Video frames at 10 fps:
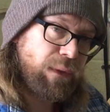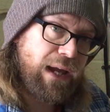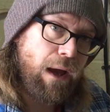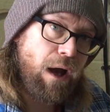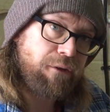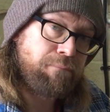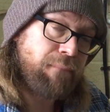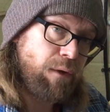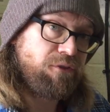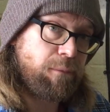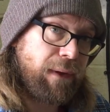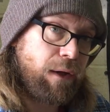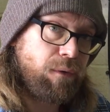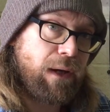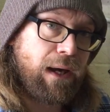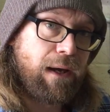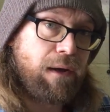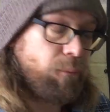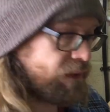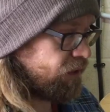we get asked most
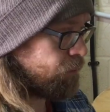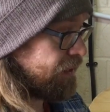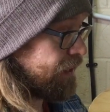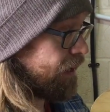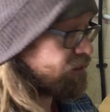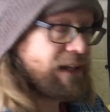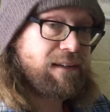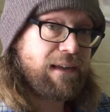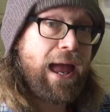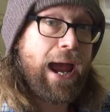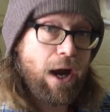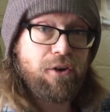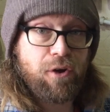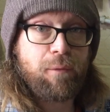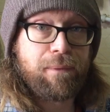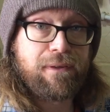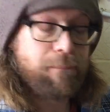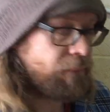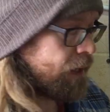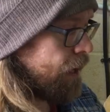about with these MiniKegs is, how do you open them?